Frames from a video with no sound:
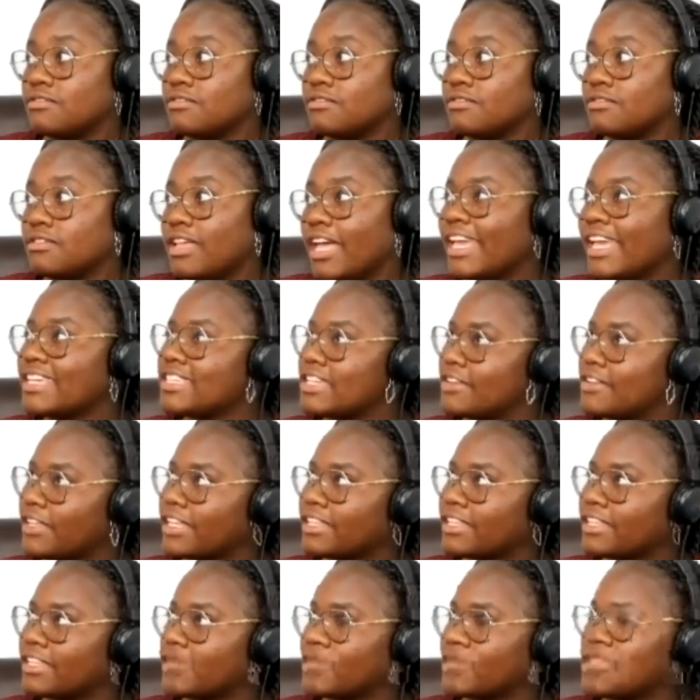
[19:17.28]
I guess I
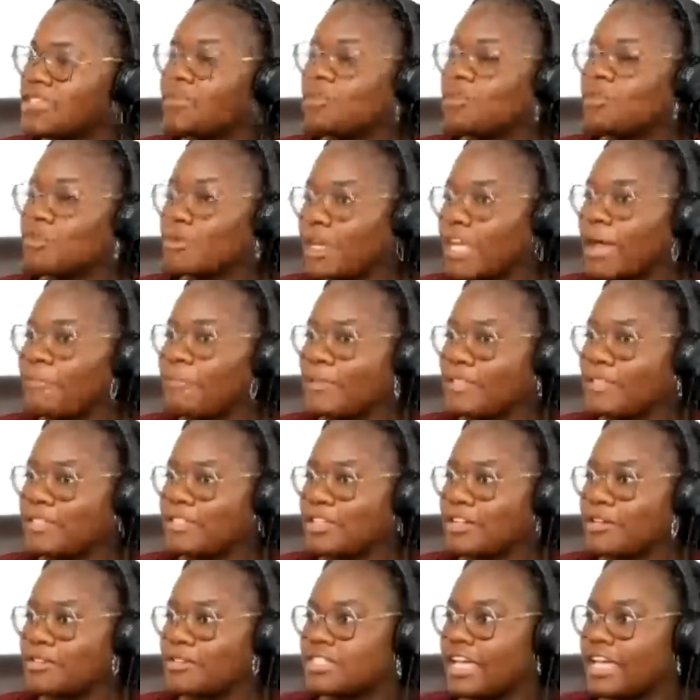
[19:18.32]
like this one. So 3
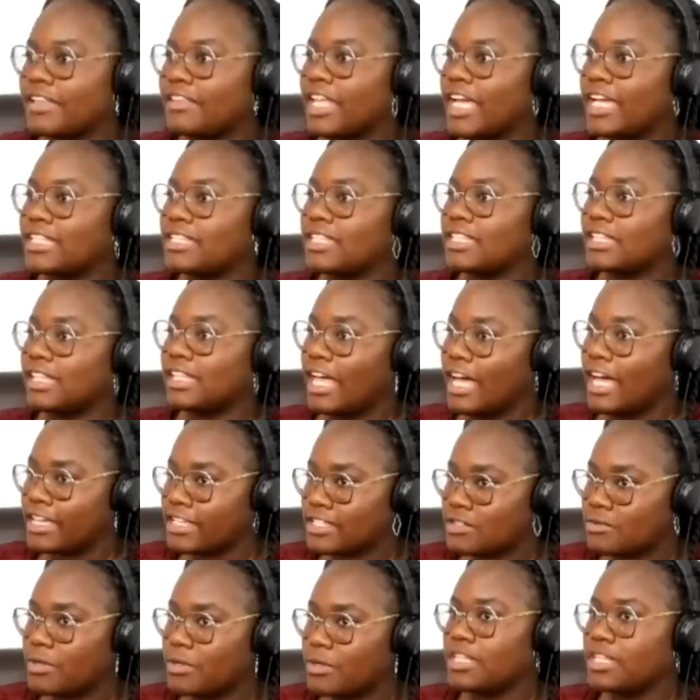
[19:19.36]
episodes. I liked the
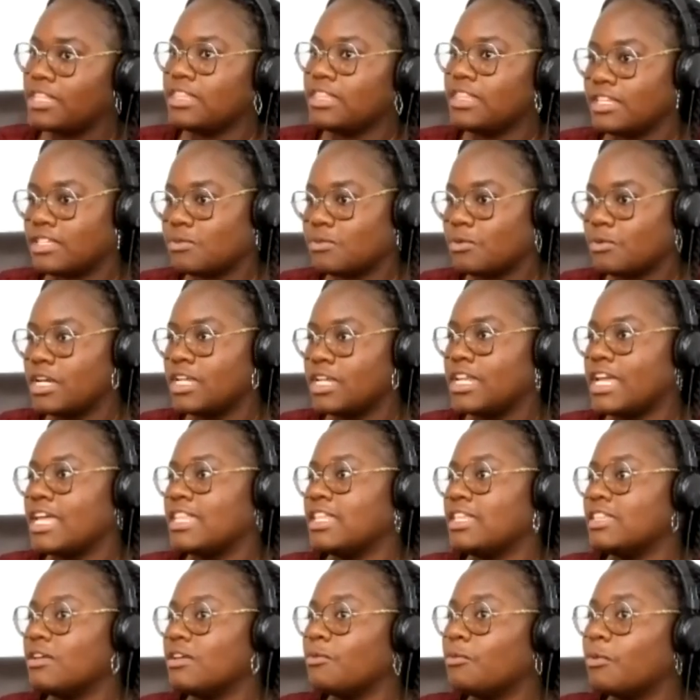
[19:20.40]
last one, this one, and
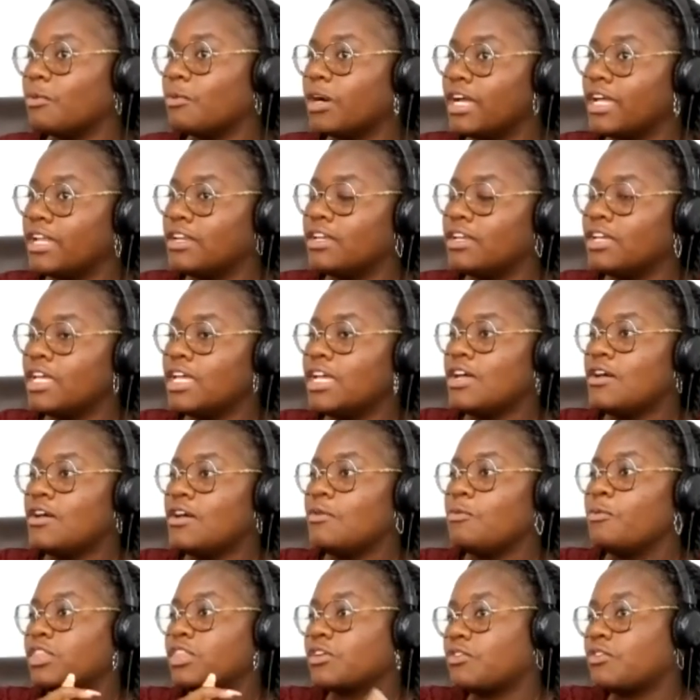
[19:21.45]
then the one
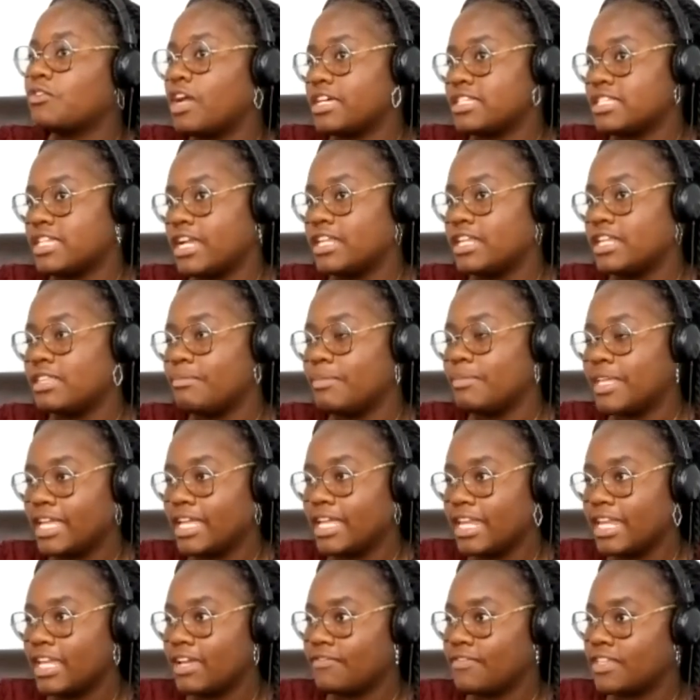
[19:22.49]
with Crosshair in the
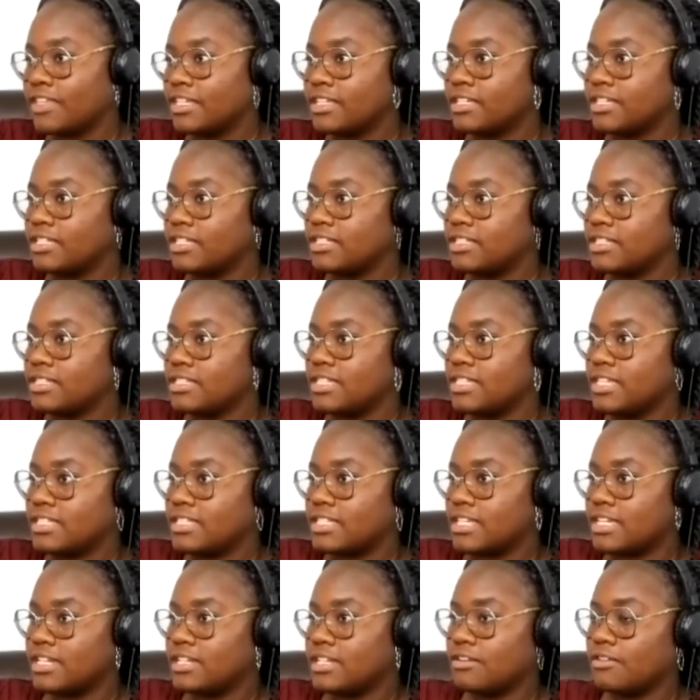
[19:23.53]
beginning of the
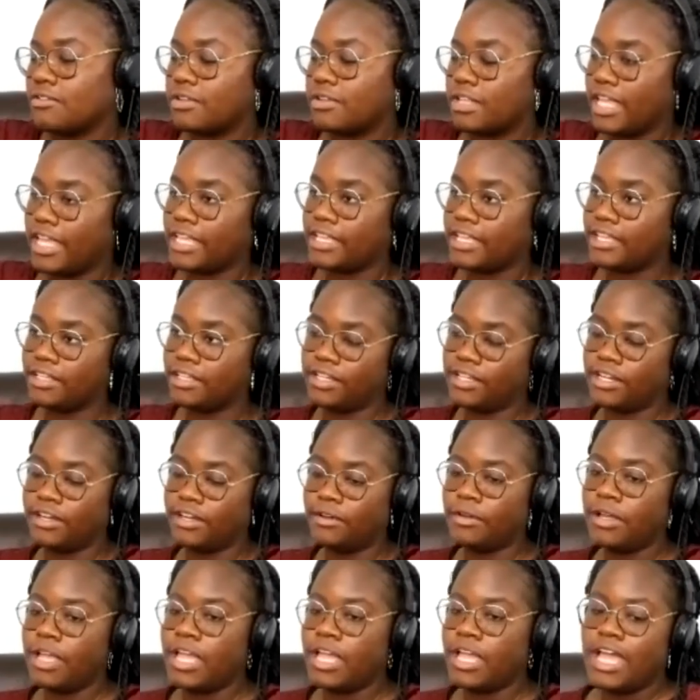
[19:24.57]
season, or like,
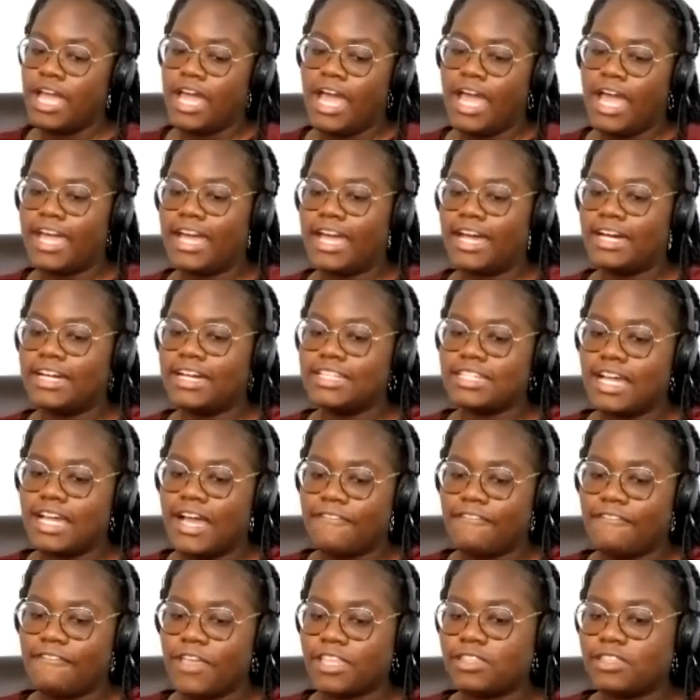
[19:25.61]
and I
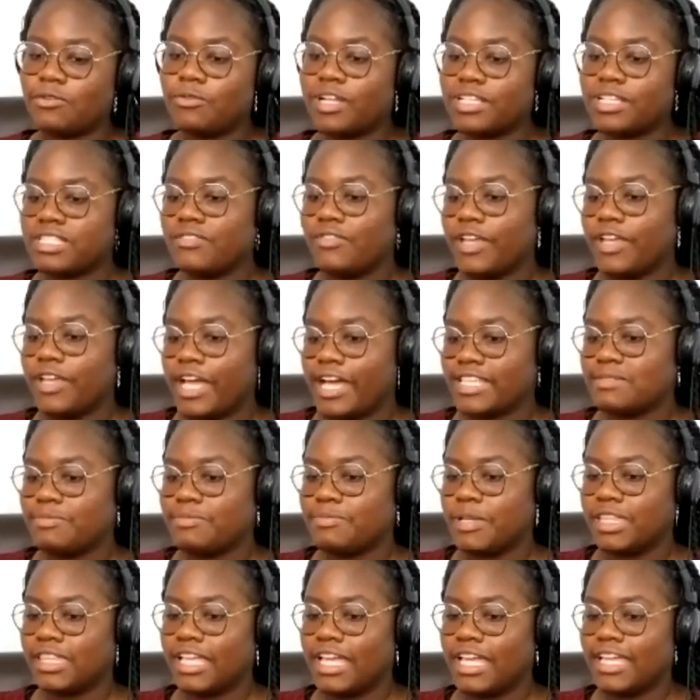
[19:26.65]
feel like the rest of it has
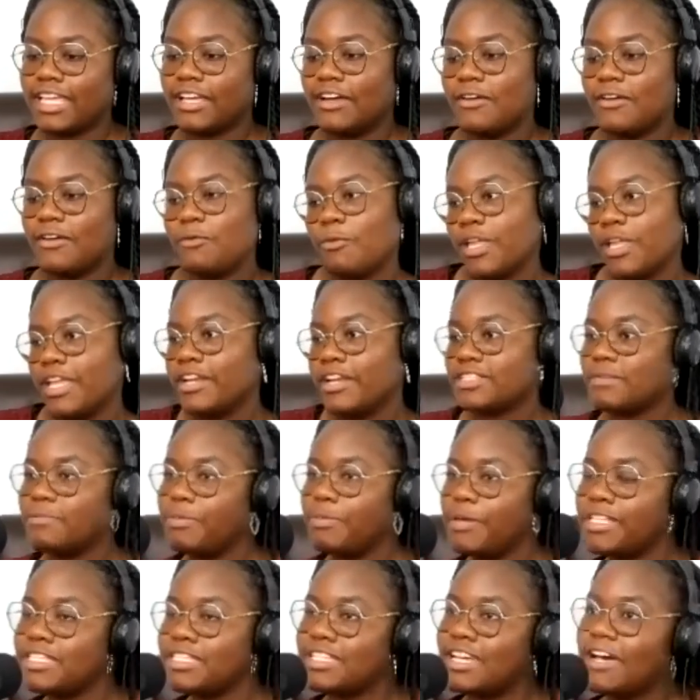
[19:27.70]
been like, here's a
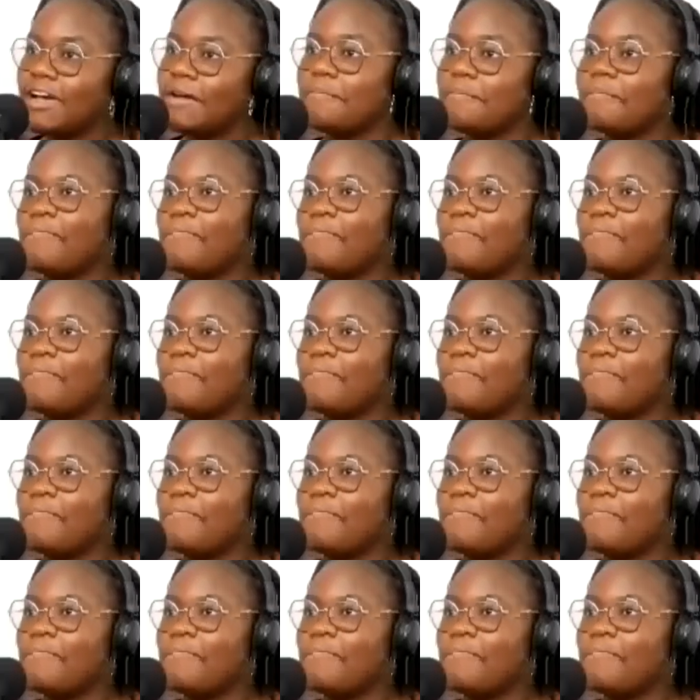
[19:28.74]
pit stop,